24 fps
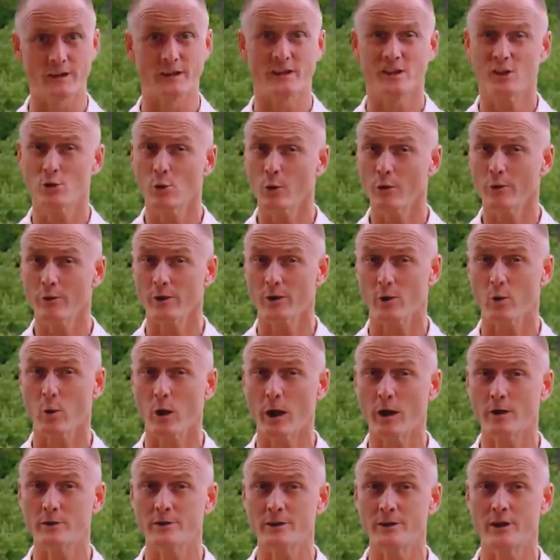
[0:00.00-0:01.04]
that you are
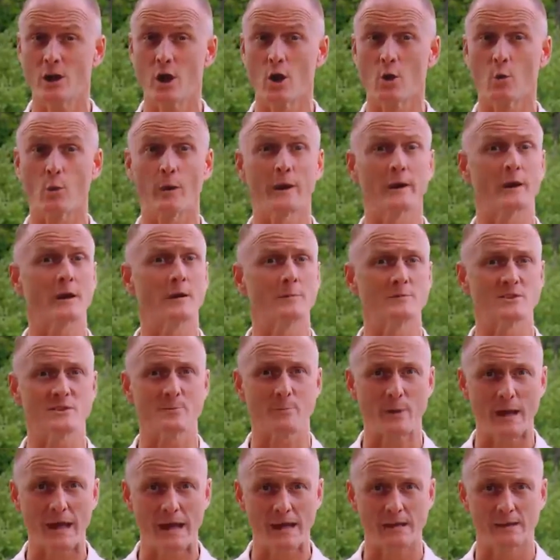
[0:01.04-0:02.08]
required to know when it comes to
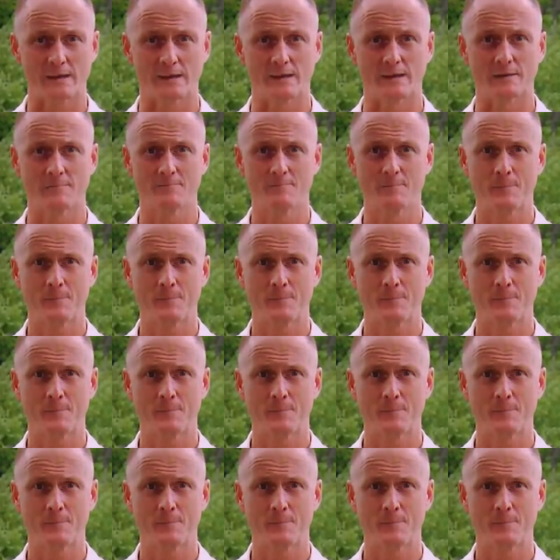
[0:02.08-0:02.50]
paddling.